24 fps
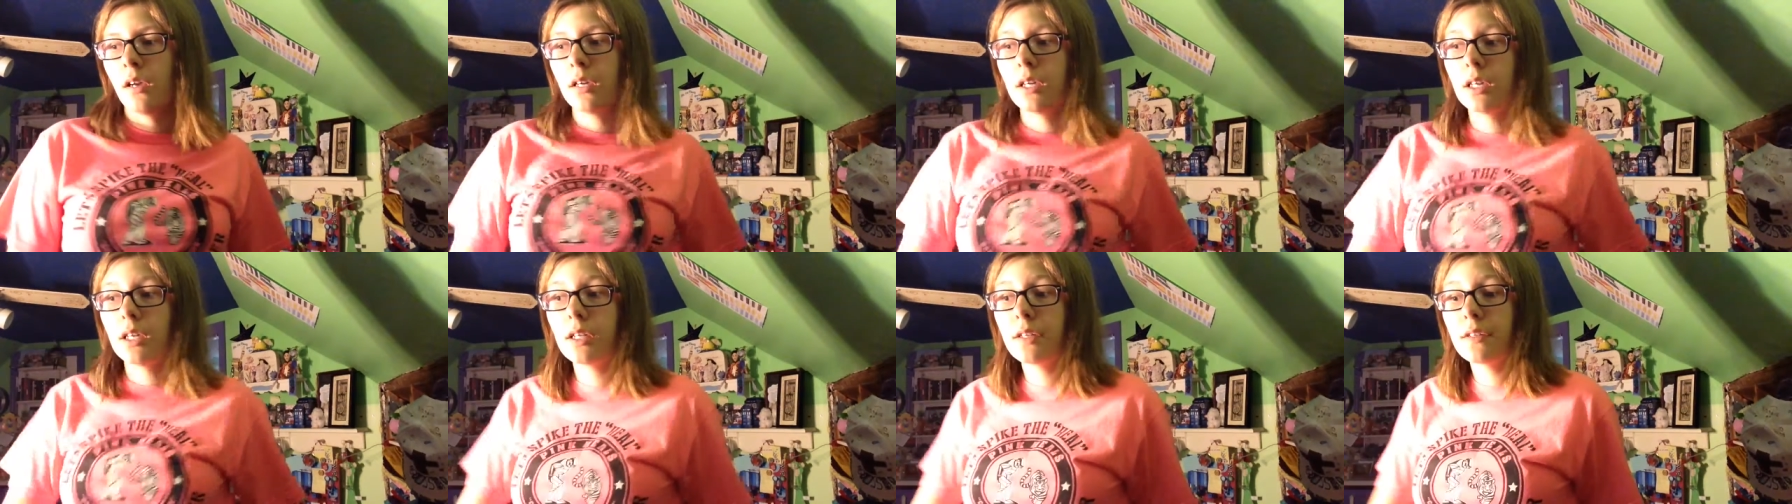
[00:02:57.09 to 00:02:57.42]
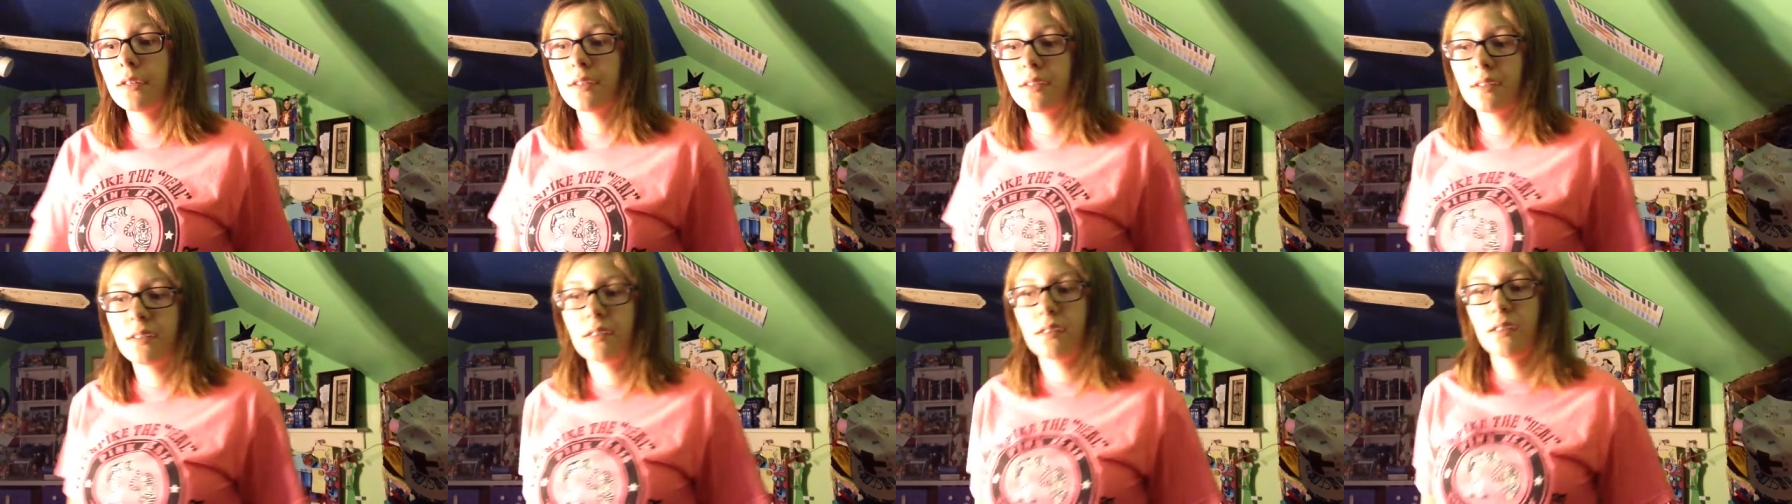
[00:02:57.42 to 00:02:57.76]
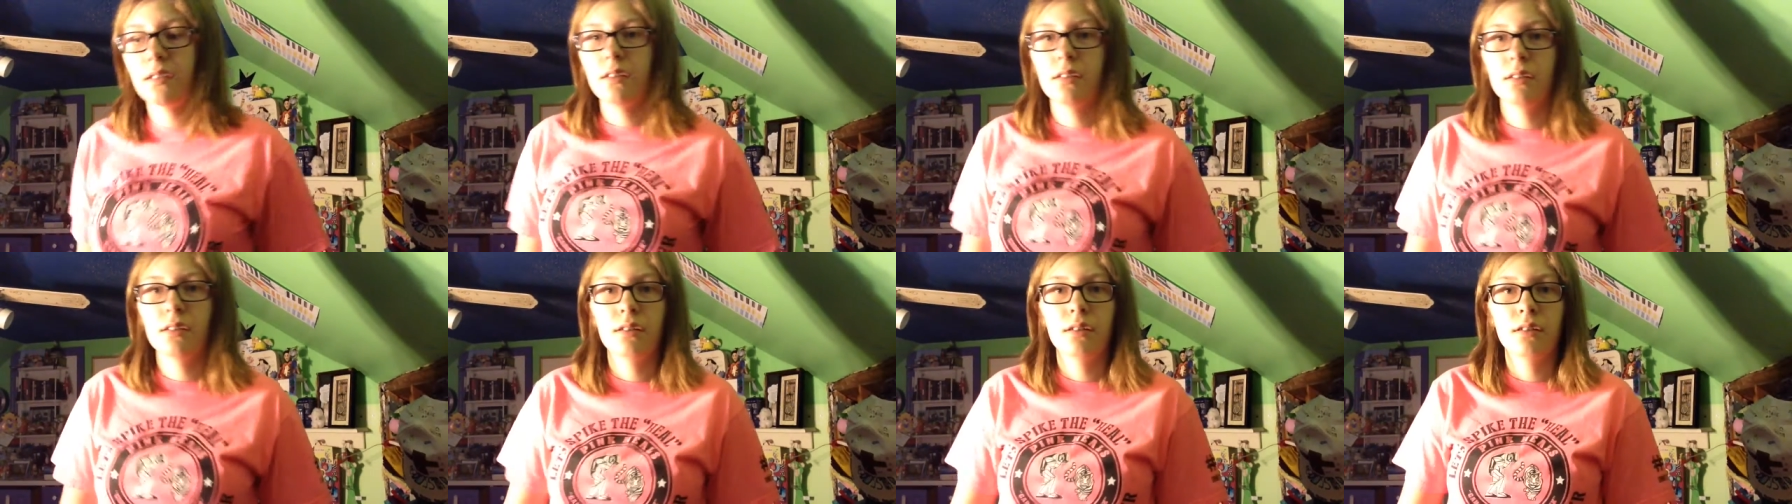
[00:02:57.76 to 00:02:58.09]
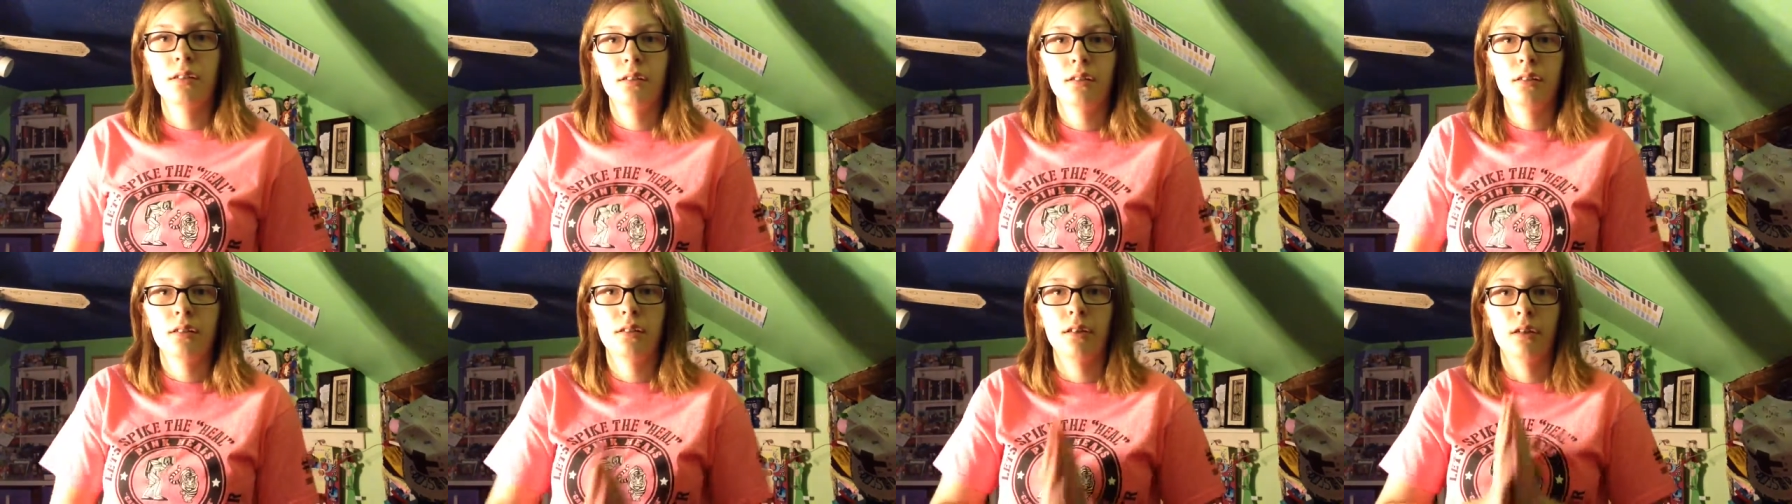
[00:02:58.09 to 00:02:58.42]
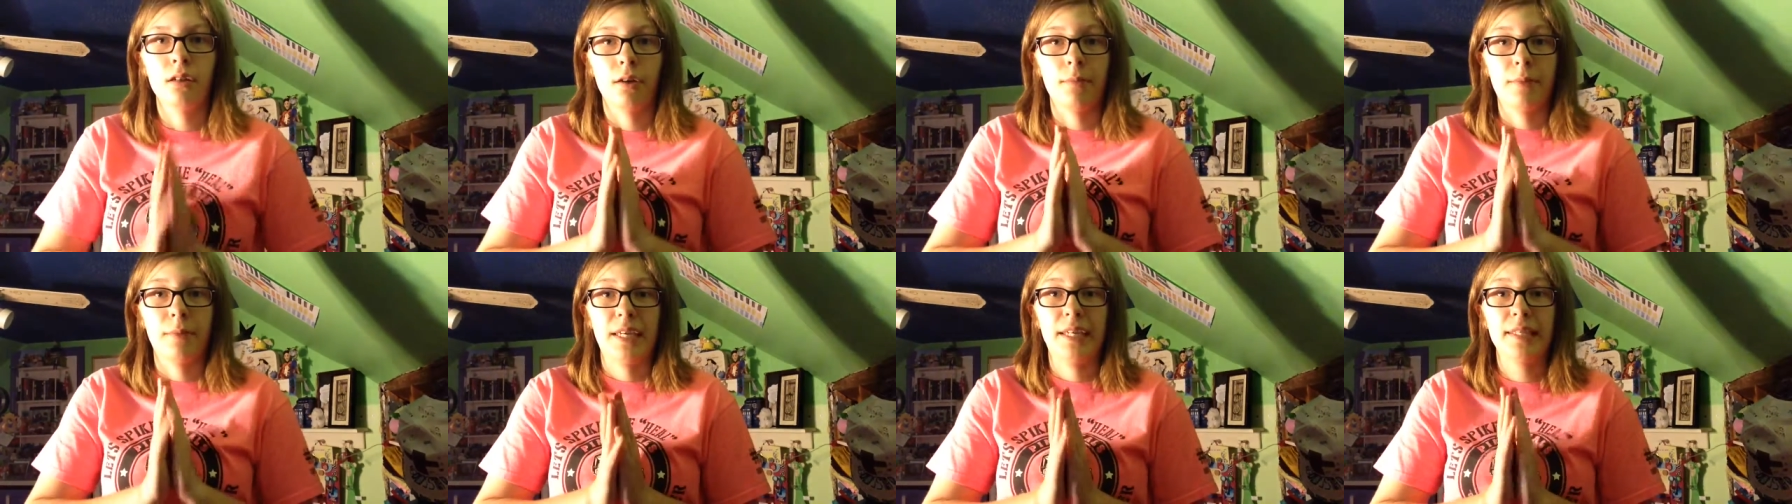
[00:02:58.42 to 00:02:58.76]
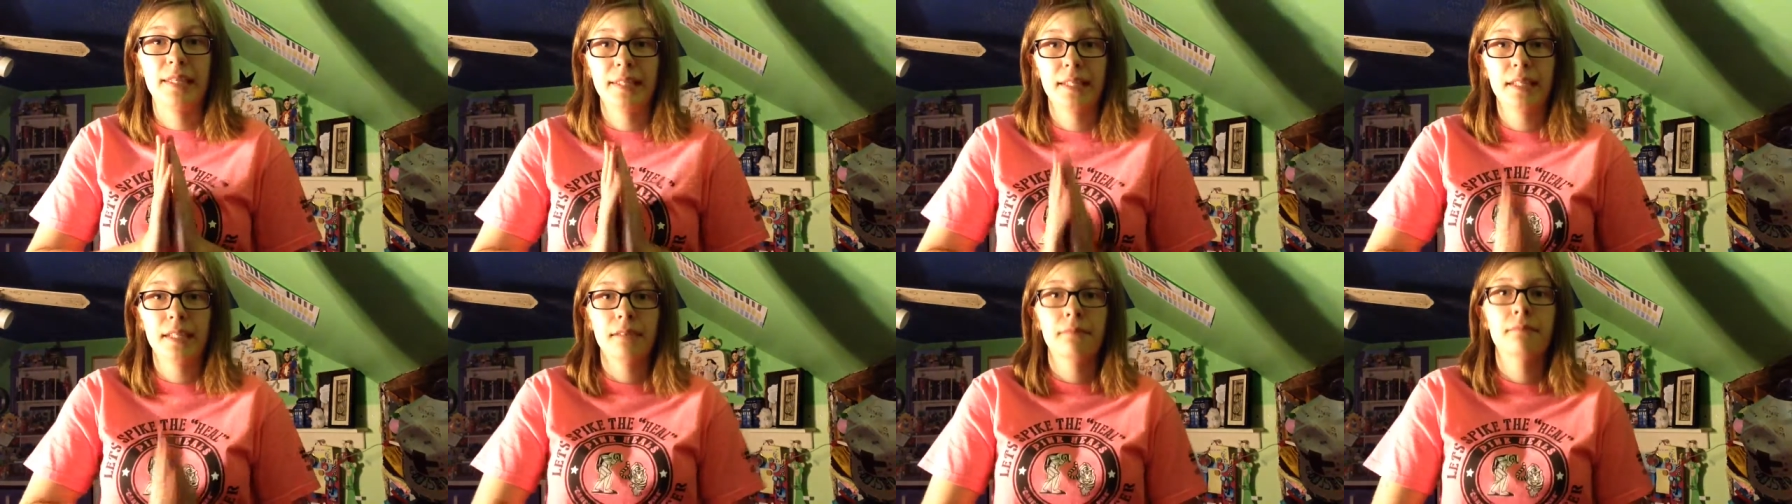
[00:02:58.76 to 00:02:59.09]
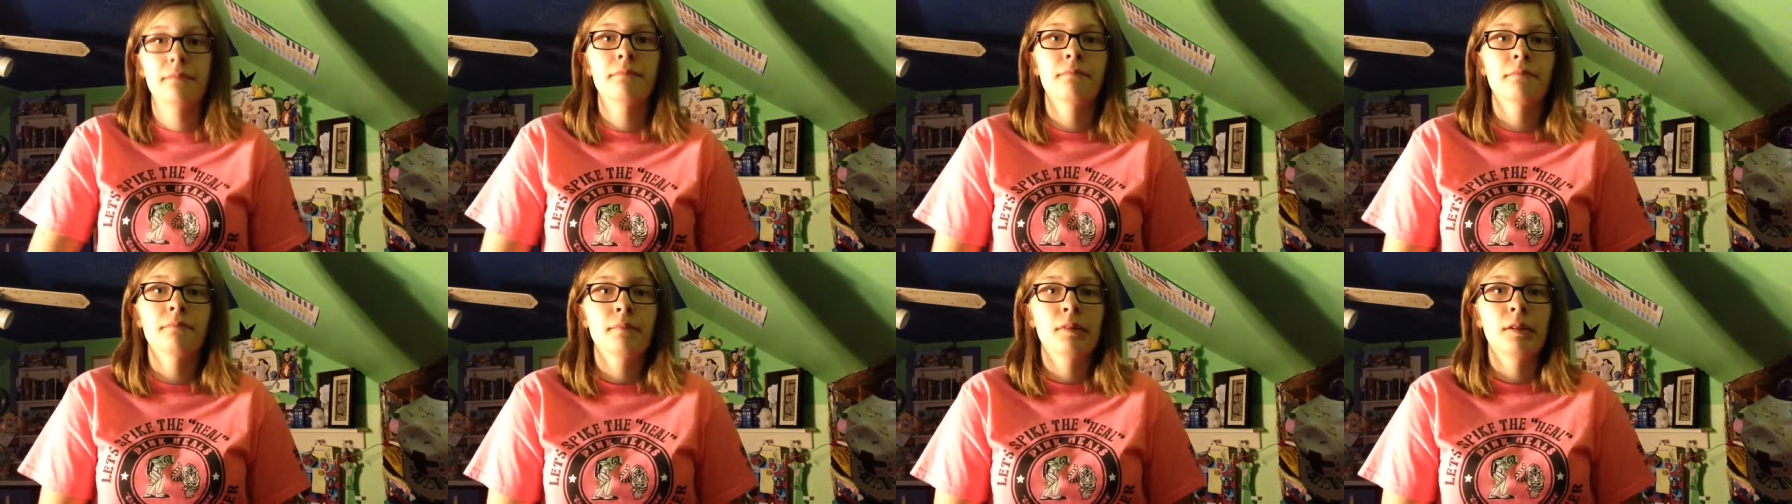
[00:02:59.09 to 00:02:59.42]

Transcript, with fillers: it's amazing